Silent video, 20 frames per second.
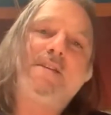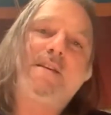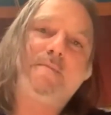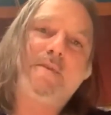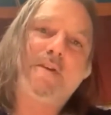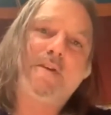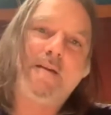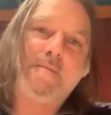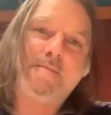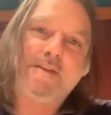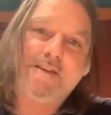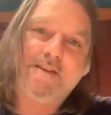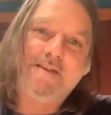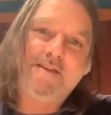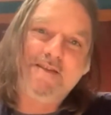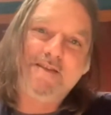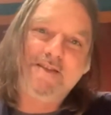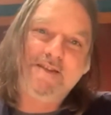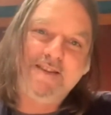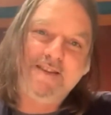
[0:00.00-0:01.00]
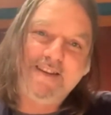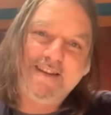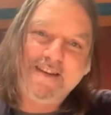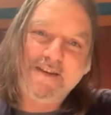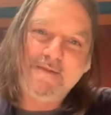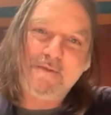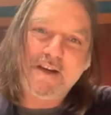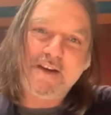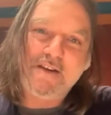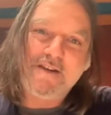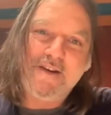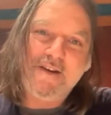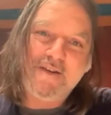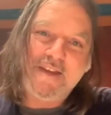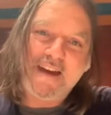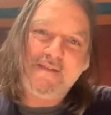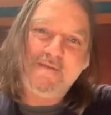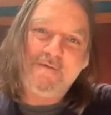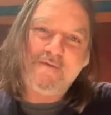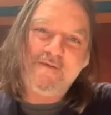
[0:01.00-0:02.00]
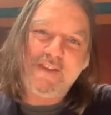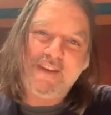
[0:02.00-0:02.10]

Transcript: sometimes when you know that,